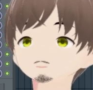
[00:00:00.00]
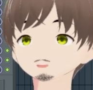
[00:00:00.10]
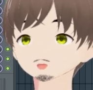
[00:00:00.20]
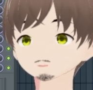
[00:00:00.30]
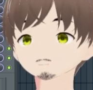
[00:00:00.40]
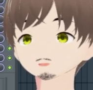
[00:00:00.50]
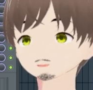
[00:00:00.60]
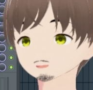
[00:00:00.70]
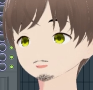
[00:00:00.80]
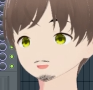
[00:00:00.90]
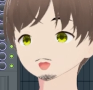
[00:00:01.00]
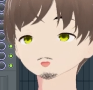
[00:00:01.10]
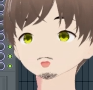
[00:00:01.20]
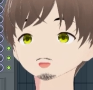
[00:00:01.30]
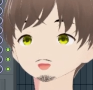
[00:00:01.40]
third-party
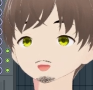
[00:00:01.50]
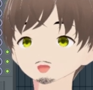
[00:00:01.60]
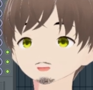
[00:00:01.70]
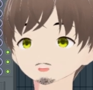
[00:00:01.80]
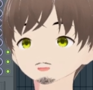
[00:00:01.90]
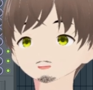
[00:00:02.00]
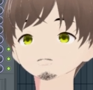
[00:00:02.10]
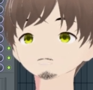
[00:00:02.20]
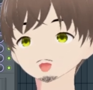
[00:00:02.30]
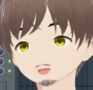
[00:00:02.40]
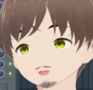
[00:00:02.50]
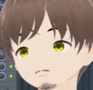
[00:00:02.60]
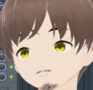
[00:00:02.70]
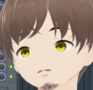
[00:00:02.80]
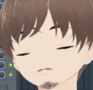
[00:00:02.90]
plugin tutorials. I got
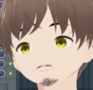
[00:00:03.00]
you.